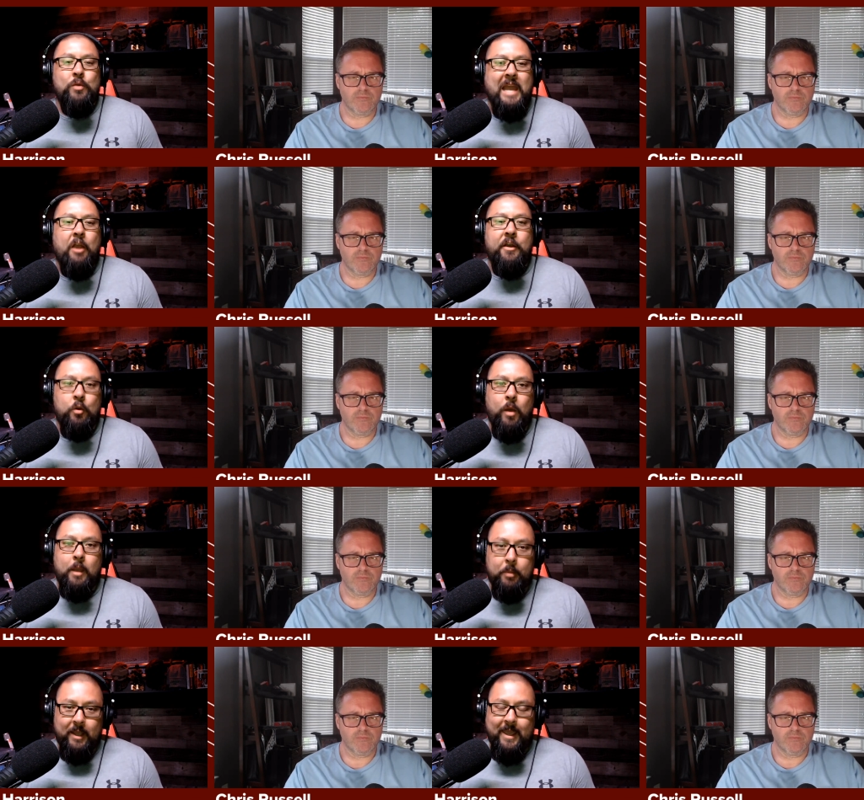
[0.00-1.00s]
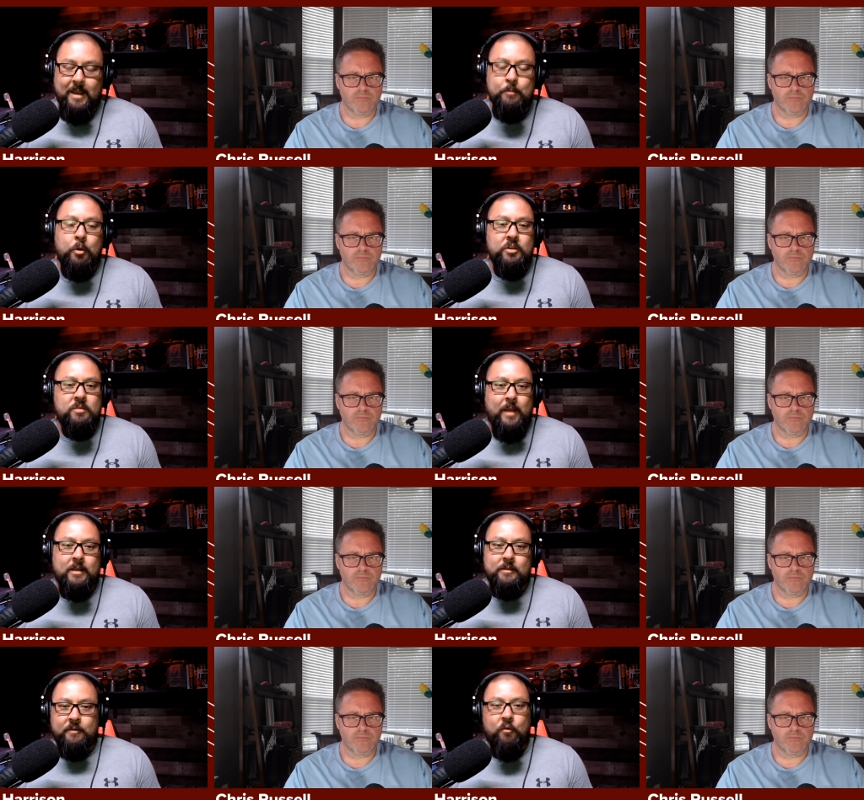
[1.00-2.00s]
Speaker 1: carried away, but in
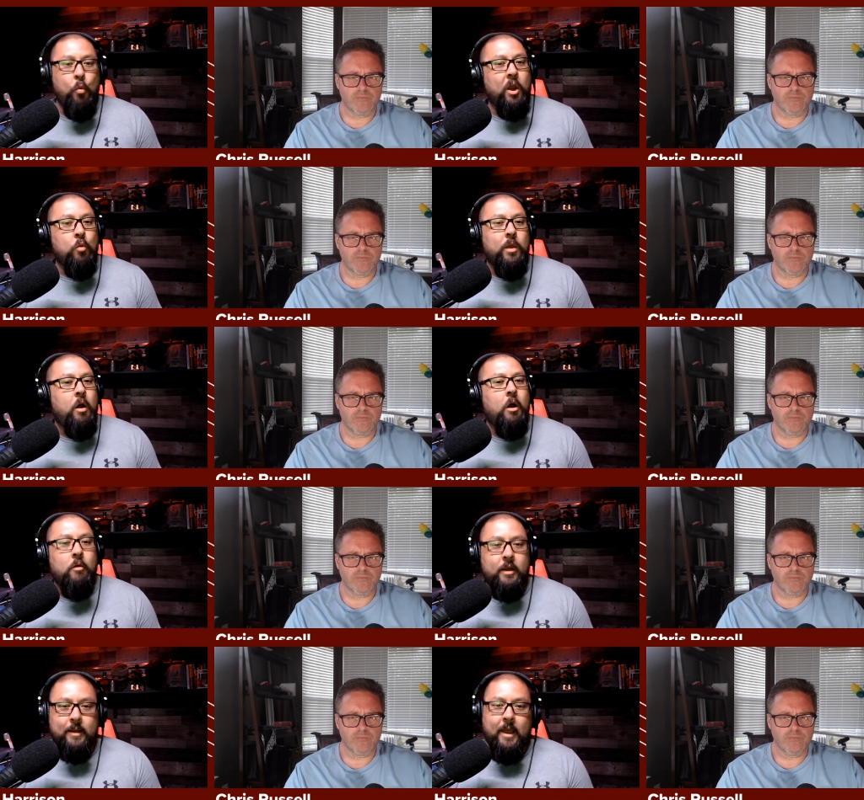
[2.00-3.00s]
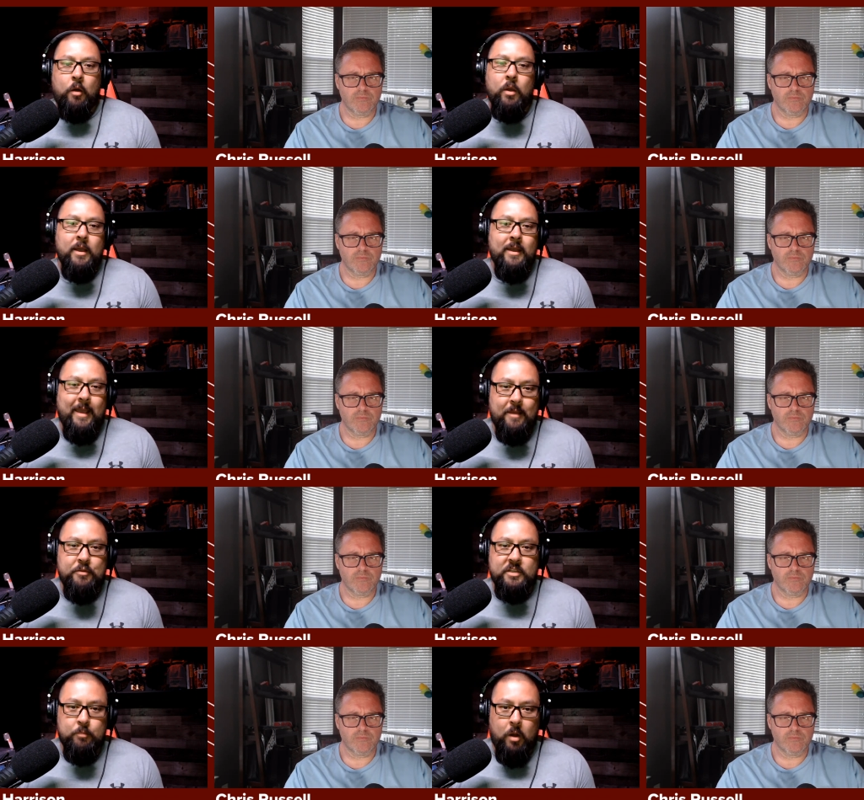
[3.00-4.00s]
perspective of where we are right now in
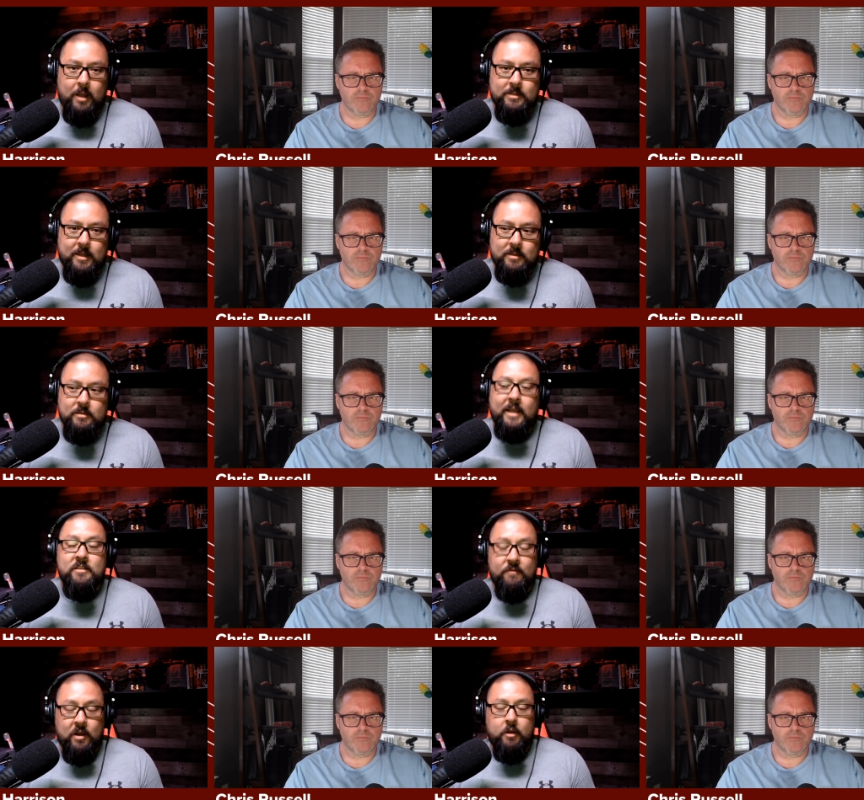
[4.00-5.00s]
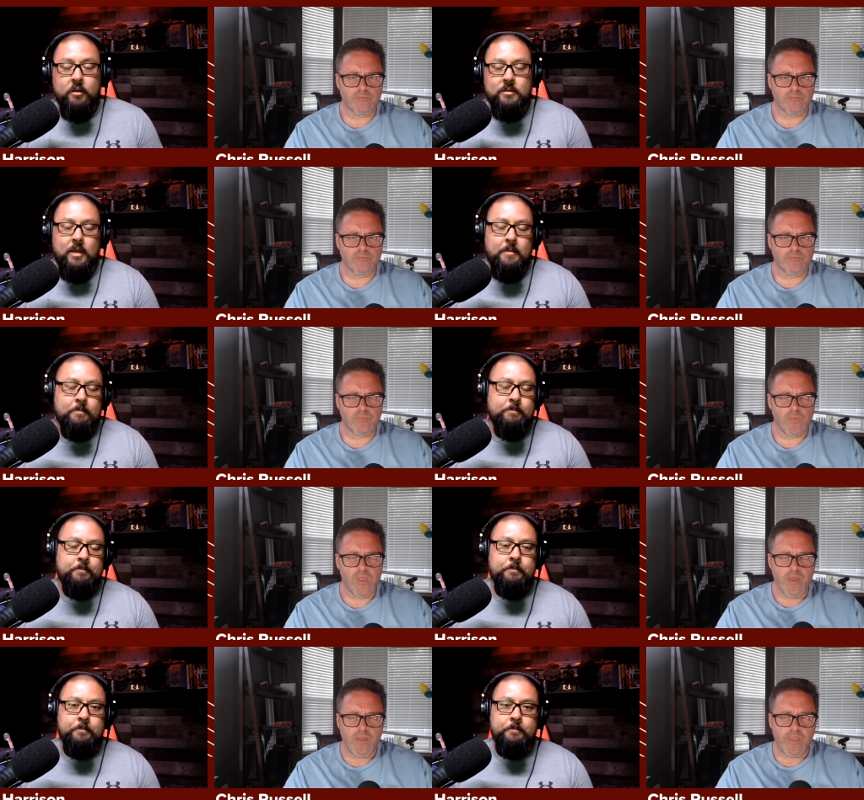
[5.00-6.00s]
this process, it's a very good sign.
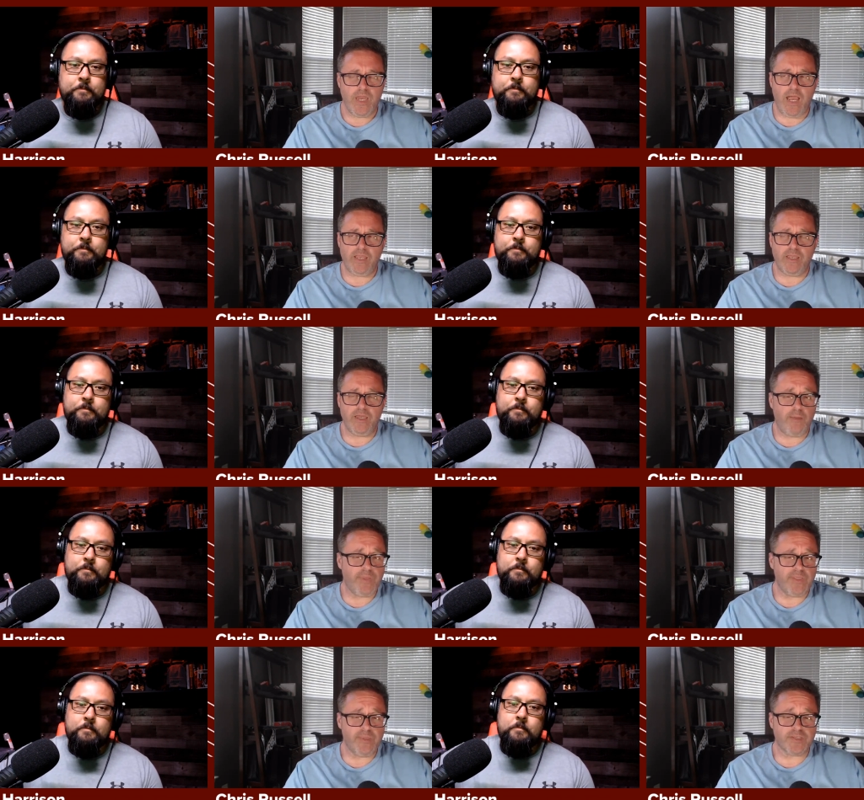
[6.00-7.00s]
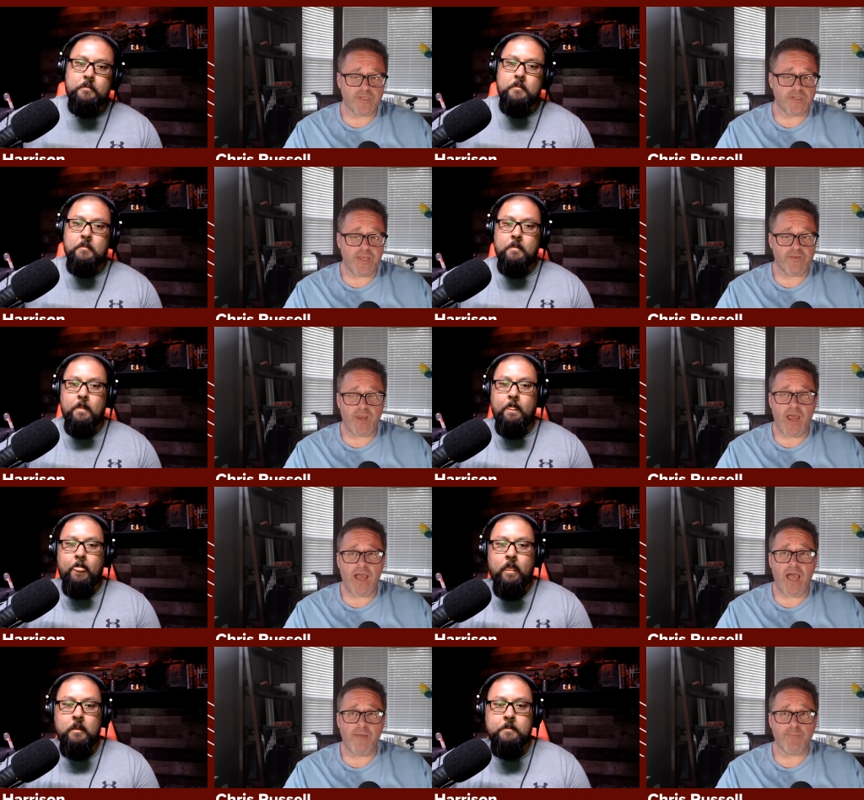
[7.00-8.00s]
Speaker 2: Yeah, I, uh, I, mean, listen, David,
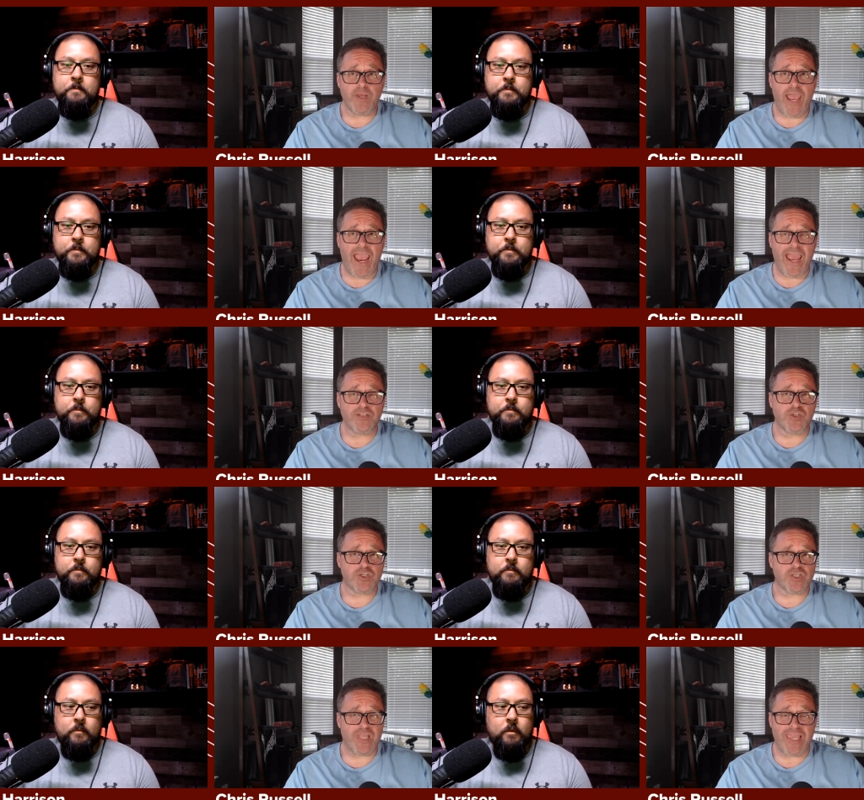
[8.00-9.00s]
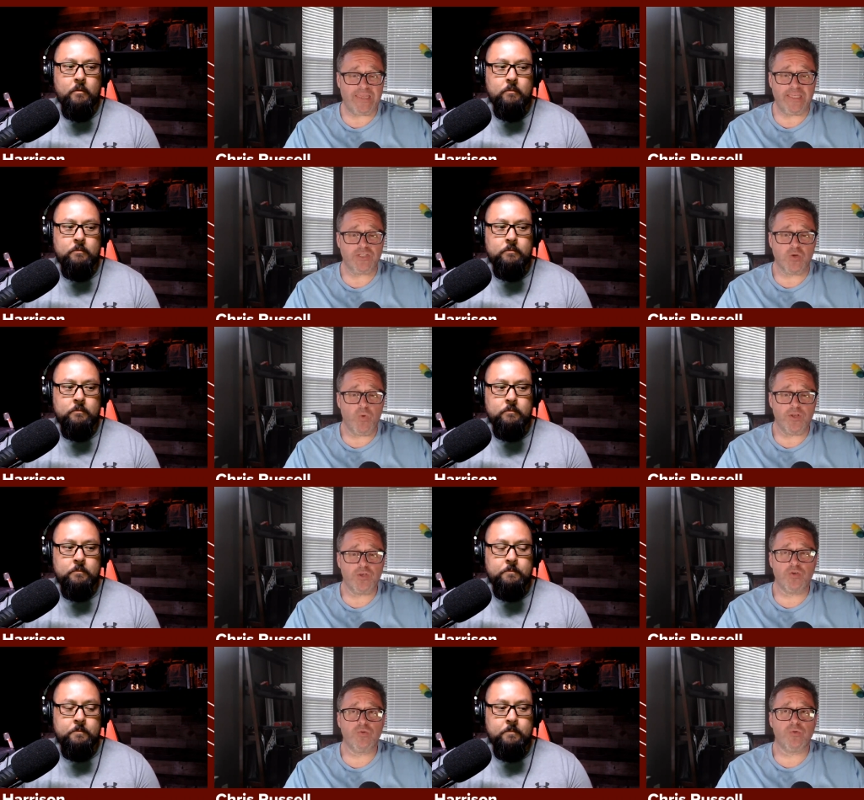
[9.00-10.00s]
I, am going to add just slightly to what
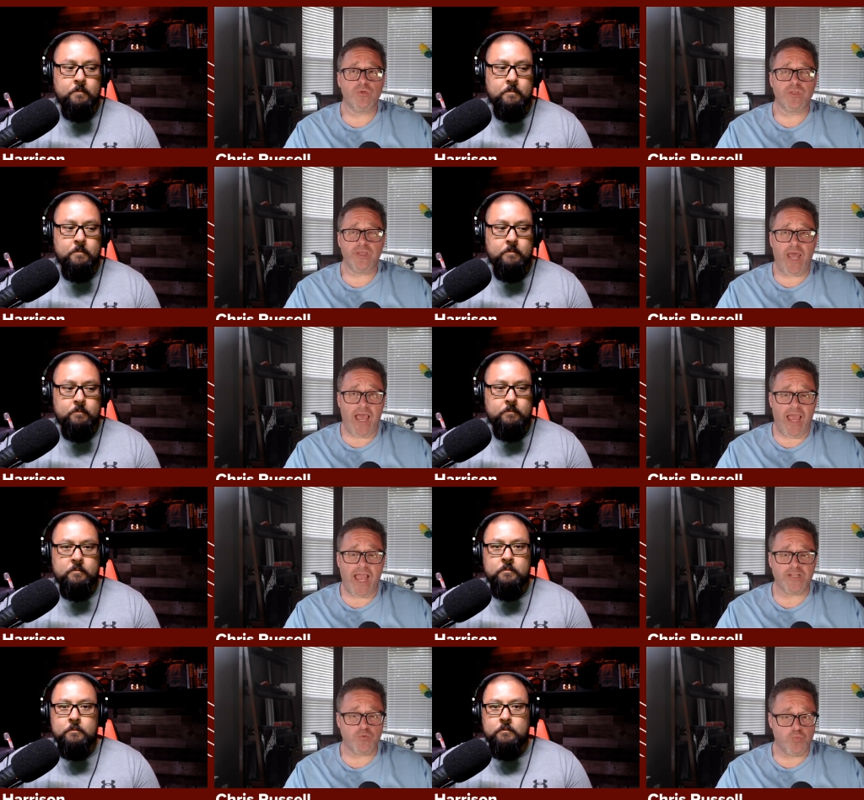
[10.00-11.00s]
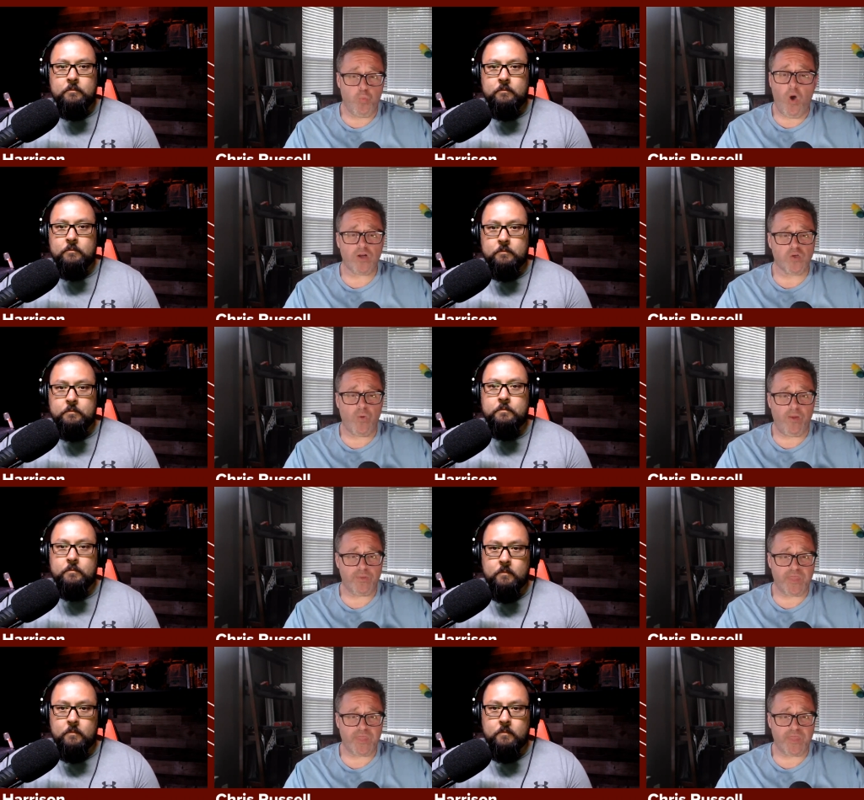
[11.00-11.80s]
you did. I, I, walked away with